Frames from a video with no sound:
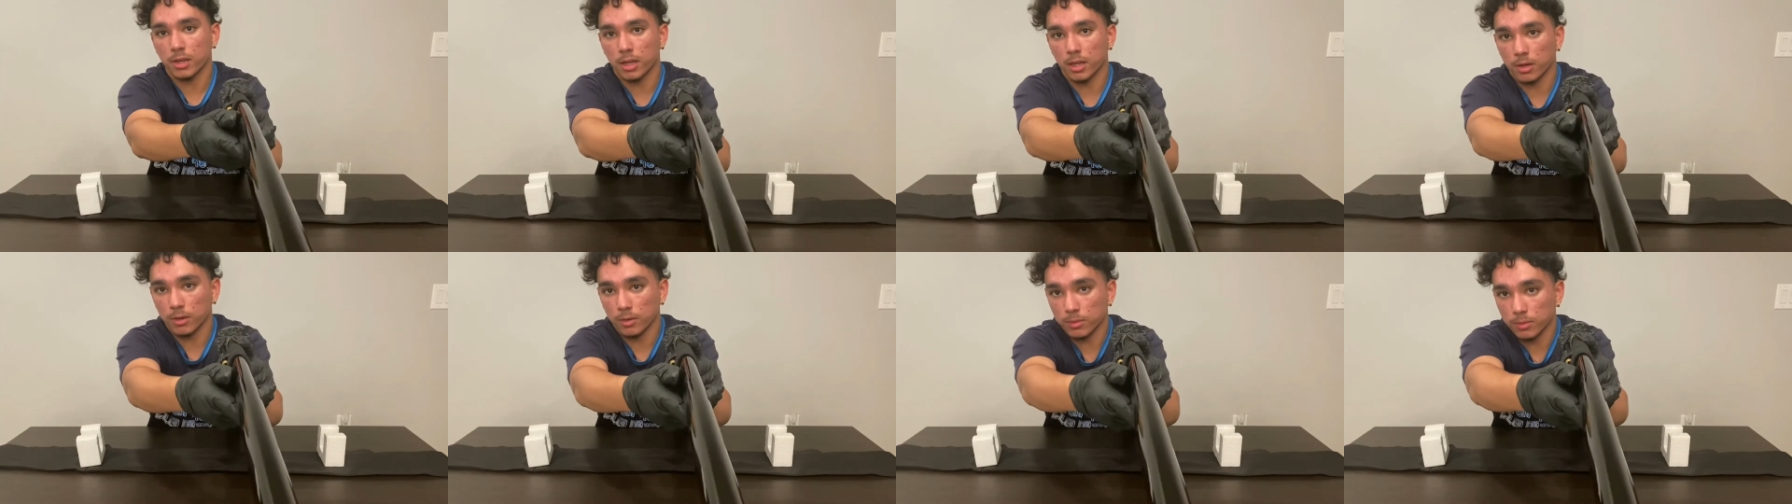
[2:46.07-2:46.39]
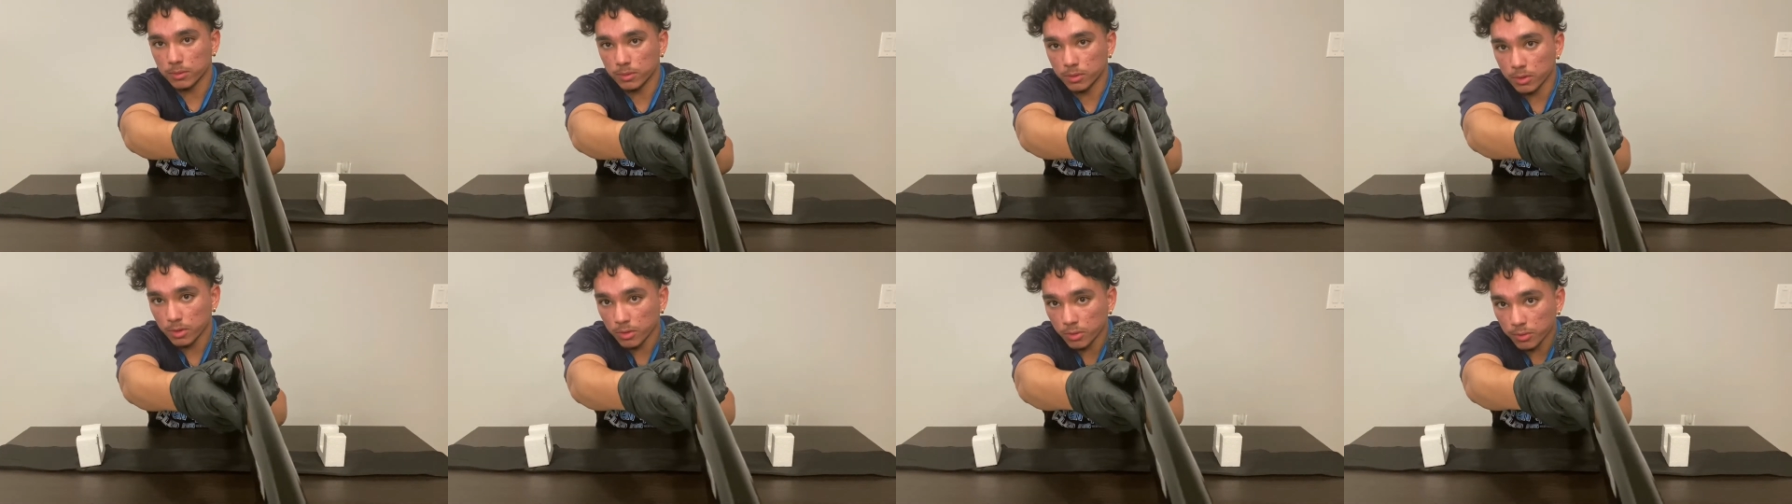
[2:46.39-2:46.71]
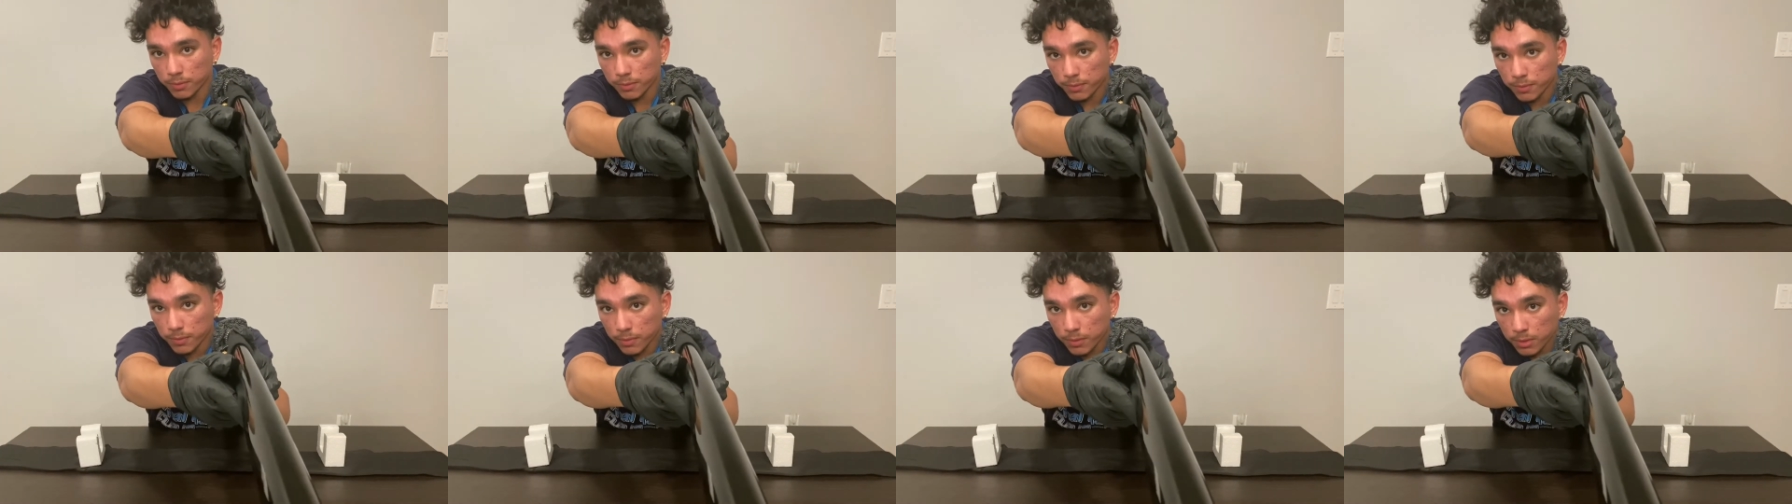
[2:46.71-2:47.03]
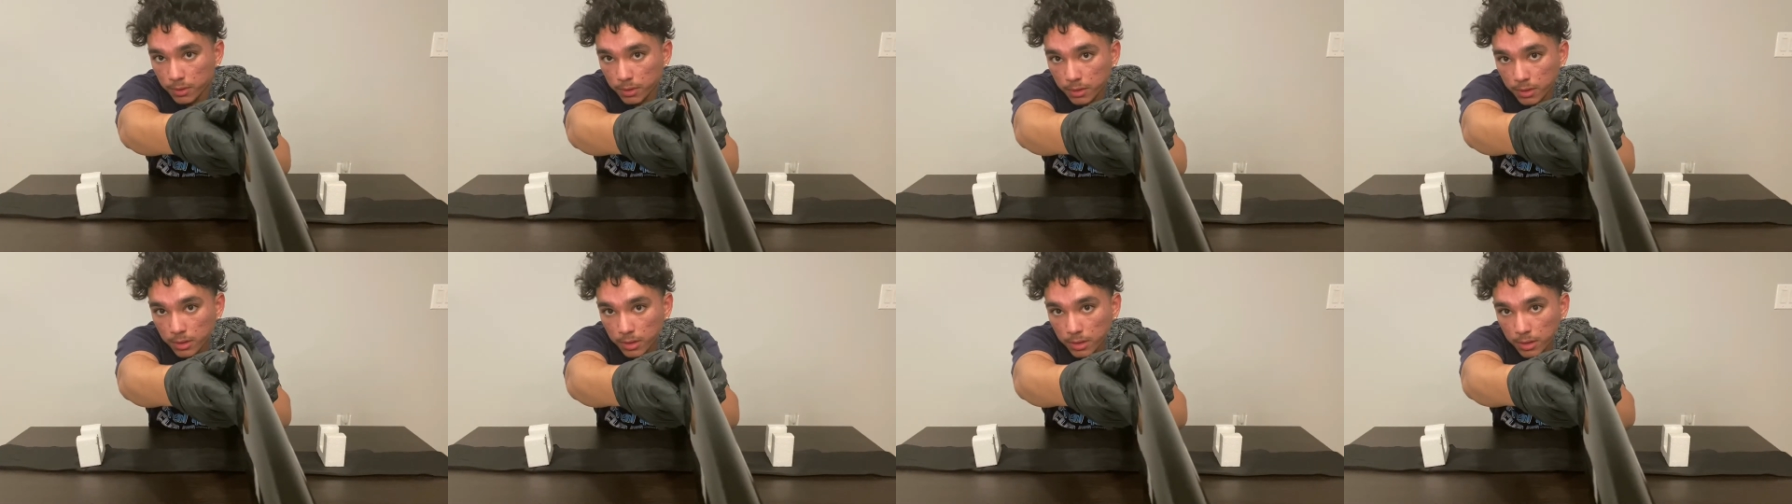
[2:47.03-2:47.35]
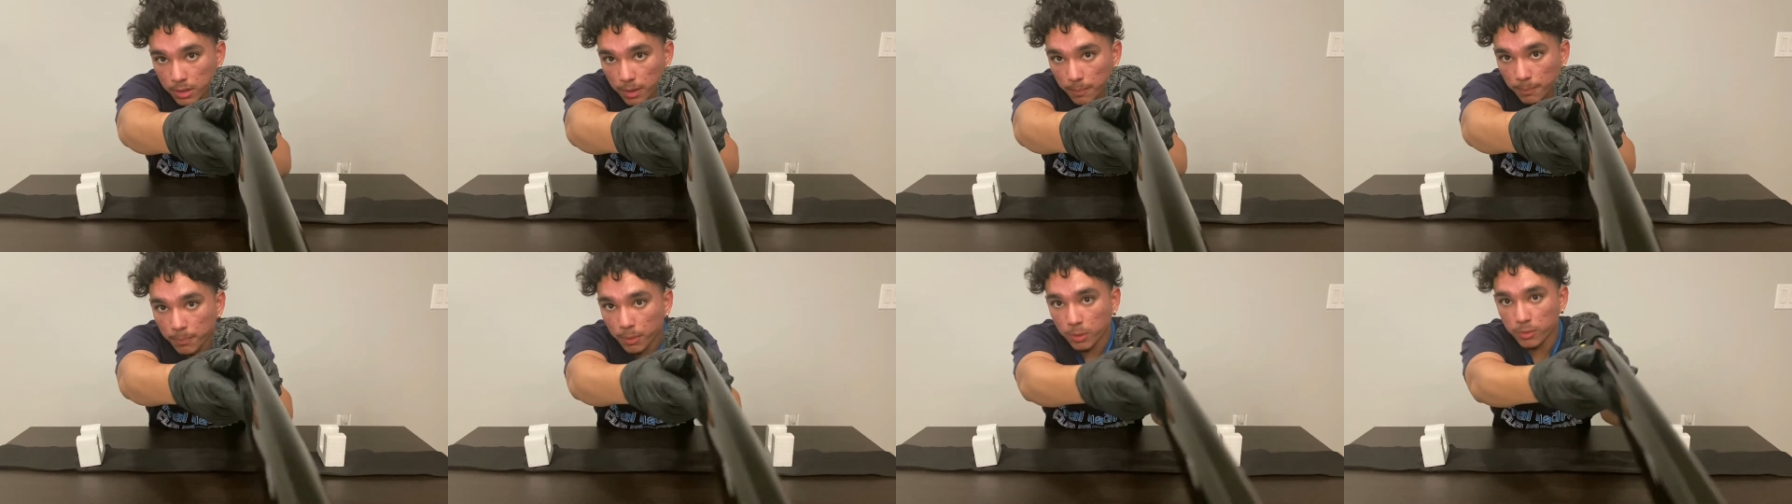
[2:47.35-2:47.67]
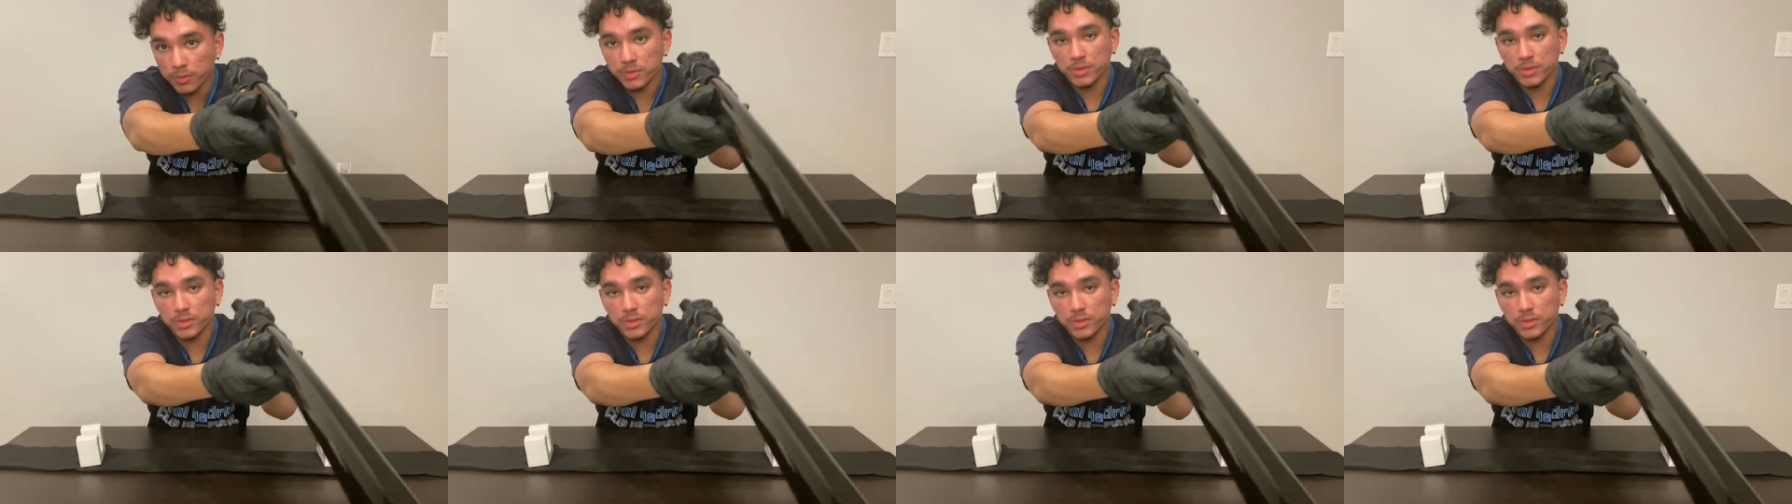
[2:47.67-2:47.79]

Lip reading: I don't know if both